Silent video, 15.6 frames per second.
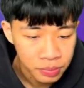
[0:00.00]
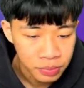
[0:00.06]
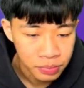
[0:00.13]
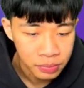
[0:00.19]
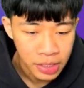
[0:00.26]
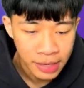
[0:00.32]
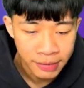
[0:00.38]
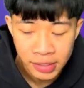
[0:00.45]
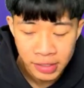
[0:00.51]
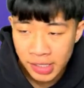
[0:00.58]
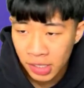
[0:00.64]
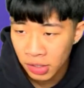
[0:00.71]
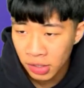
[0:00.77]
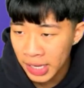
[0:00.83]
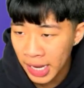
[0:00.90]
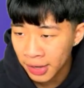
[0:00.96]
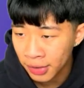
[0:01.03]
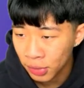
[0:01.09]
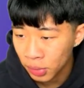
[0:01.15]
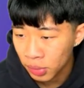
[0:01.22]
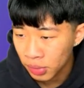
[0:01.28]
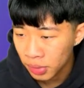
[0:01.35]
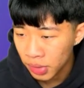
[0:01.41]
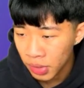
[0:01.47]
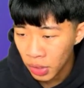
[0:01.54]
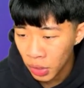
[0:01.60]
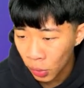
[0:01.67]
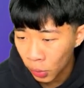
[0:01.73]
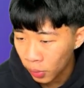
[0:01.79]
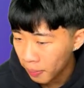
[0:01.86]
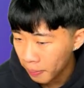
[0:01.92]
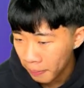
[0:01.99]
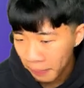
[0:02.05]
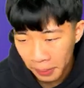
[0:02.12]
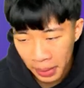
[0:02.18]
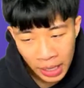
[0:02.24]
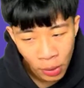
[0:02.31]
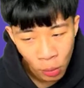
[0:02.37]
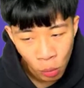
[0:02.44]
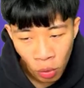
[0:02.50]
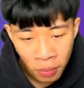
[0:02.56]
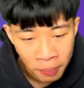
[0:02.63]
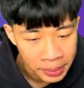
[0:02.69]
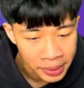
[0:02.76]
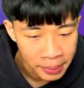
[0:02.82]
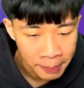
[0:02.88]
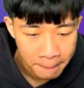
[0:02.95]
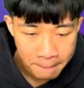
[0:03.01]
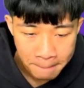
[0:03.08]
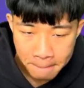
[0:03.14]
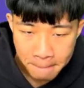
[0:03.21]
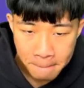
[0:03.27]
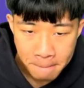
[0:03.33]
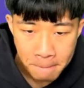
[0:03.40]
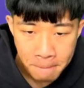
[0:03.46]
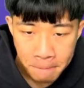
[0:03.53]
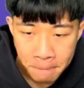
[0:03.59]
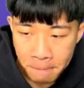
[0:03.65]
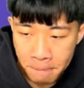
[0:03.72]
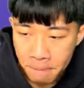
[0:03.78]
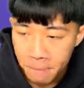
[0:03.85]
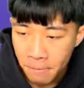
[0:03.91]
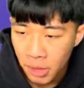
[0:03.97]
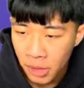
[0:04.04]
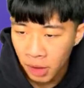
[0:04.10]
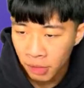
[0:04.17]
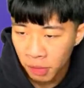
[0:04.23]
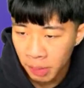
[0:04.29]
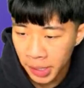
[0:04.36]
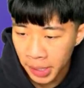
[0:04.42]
Have you considered Neto? No, and I won't be. Not for me.